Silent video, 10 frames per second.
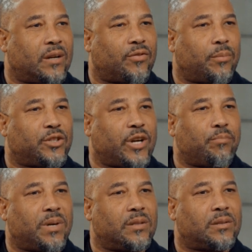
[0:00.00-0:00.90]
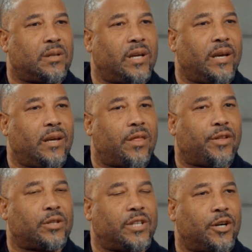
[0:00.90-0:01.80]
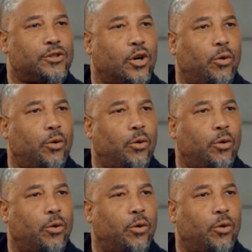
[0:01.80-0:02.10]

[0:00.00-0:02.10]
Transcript: From the Champions League 30 years ago,